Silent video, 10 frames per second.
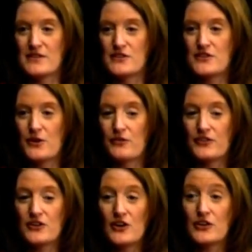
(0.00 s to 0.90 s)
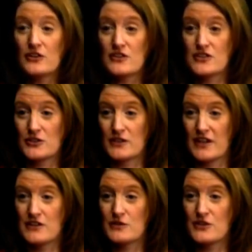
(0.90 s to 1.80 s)
And so for younger
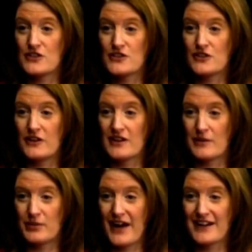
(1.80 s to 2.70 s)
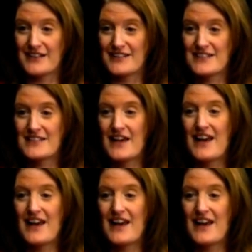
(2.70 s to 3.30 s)
attorneys who are just starting in practice,